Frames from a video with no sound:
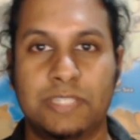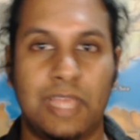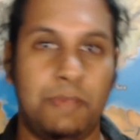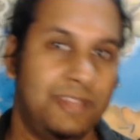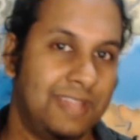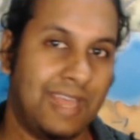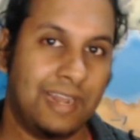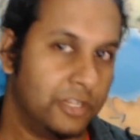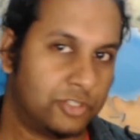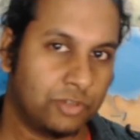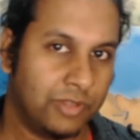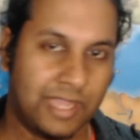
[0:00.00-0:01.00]
I mean, that
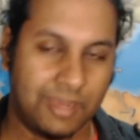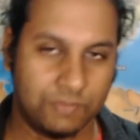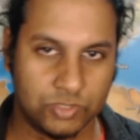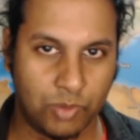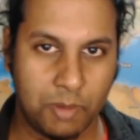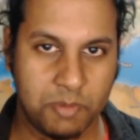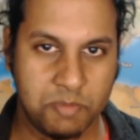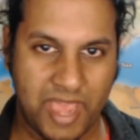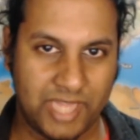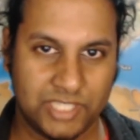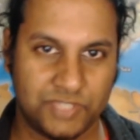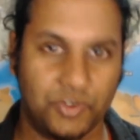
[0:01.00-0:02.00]
literally covers rubber
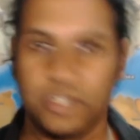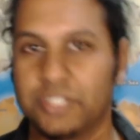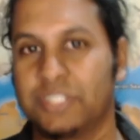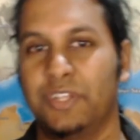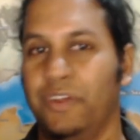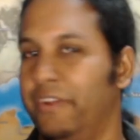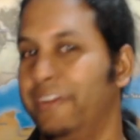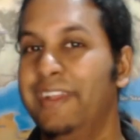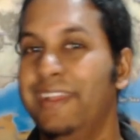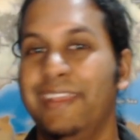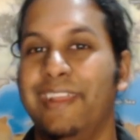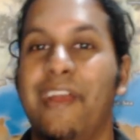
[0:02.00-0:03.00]
bands for us, so,
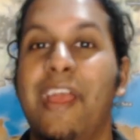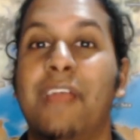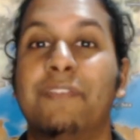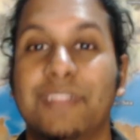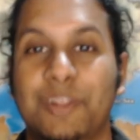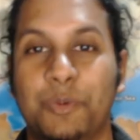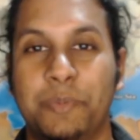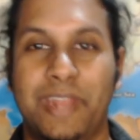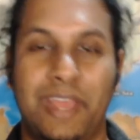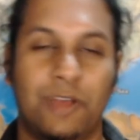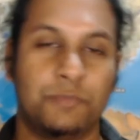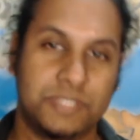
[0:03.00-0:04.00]
you know, every little bit
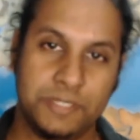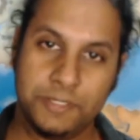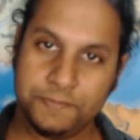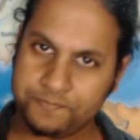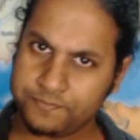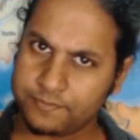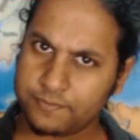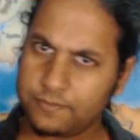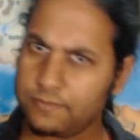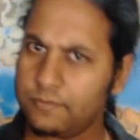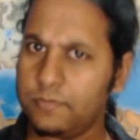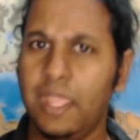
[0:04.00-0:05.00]
helps.
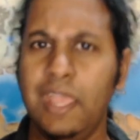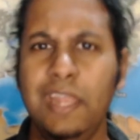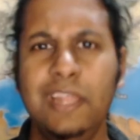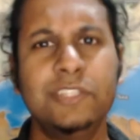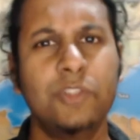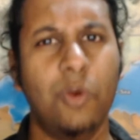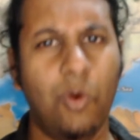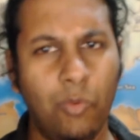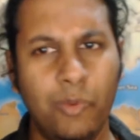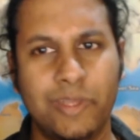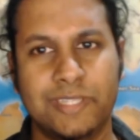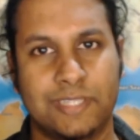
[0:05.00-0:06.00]
And as
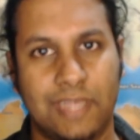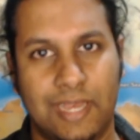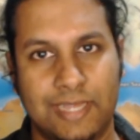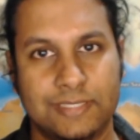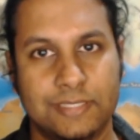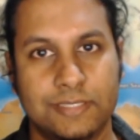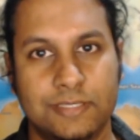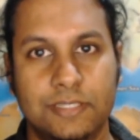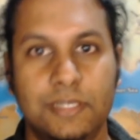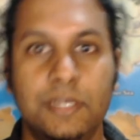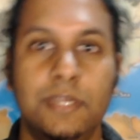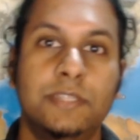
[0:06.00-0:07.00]
always, guys,
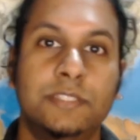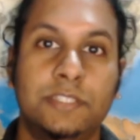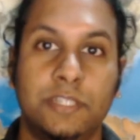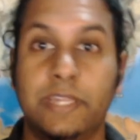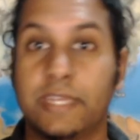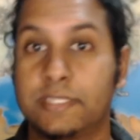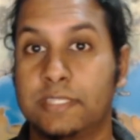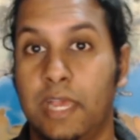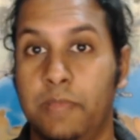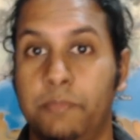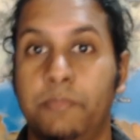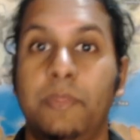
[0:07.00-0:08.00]
till next
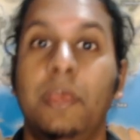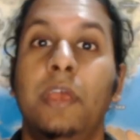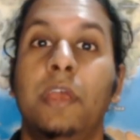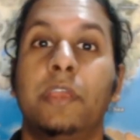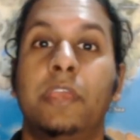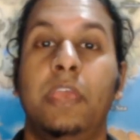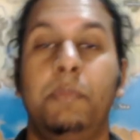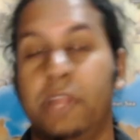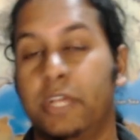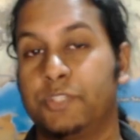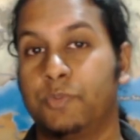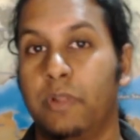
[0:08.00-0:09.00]
time, keep your
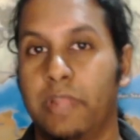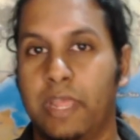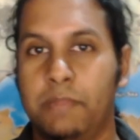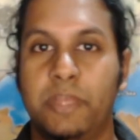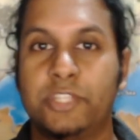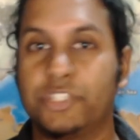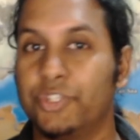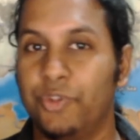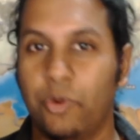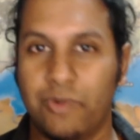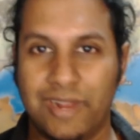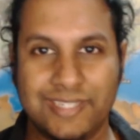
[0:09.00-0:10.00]
dice rolling and make sure
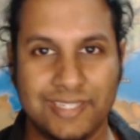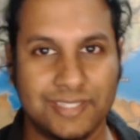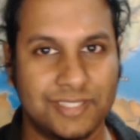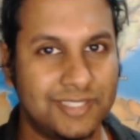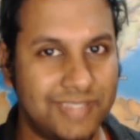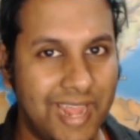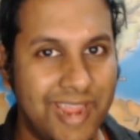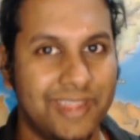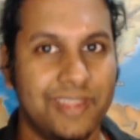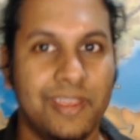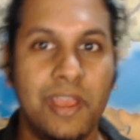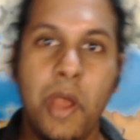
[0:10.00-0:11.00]
your ideas stay
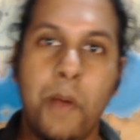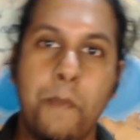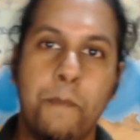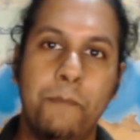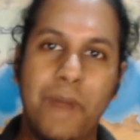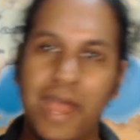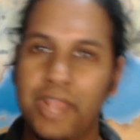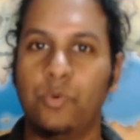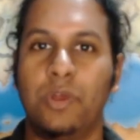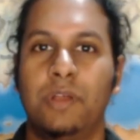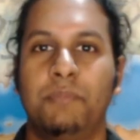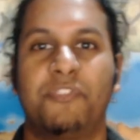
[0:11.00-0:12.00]

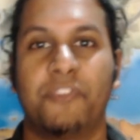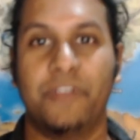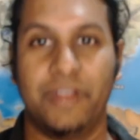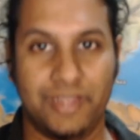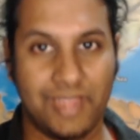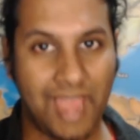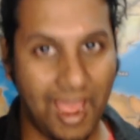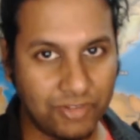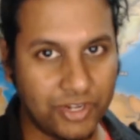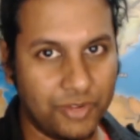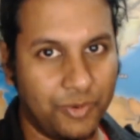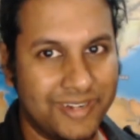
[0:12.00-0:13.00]
mindworm free. Have a
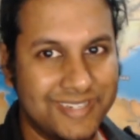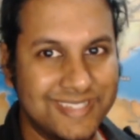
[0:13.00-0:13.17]
good one.